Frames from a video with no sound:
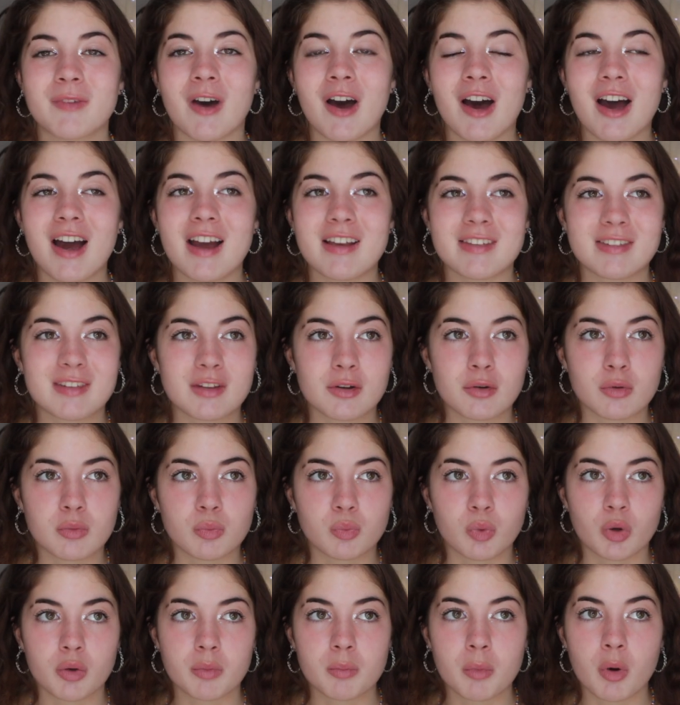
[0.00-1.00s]
but I still
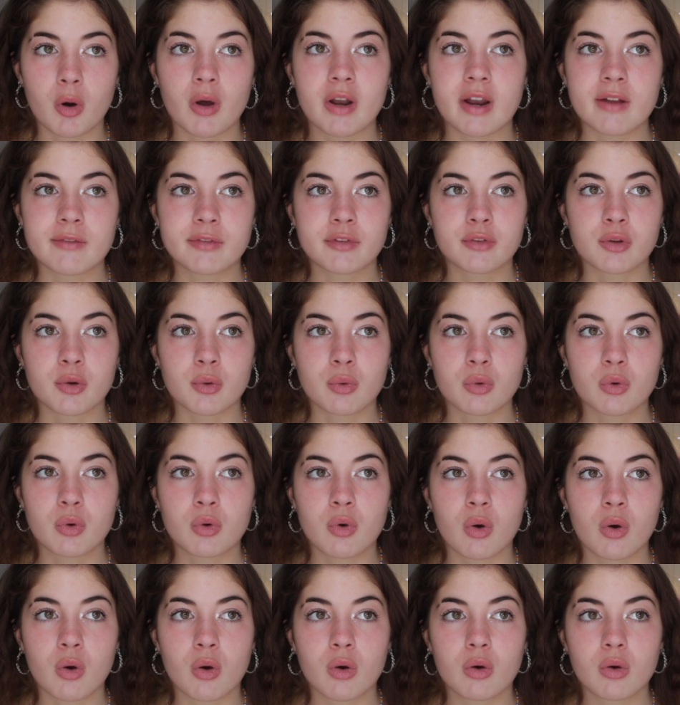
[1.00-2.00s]
want more and I've still
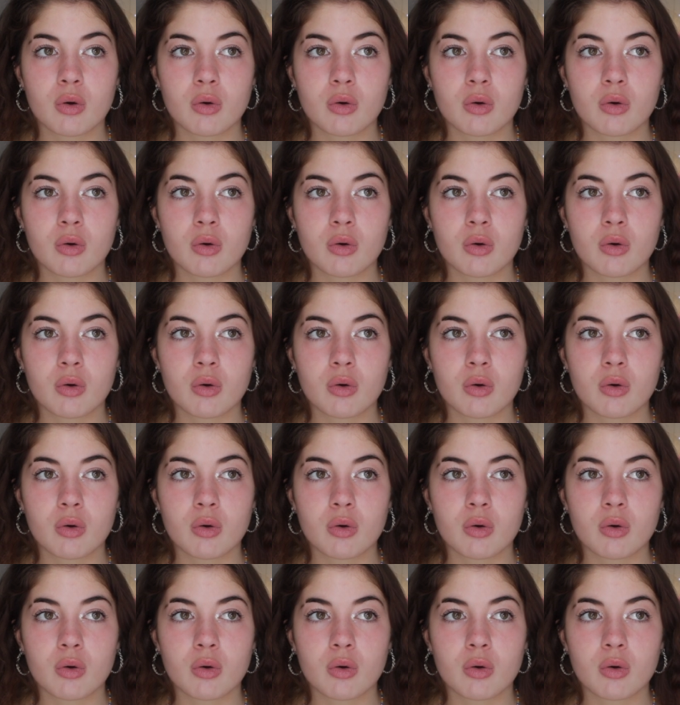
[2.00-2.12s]
got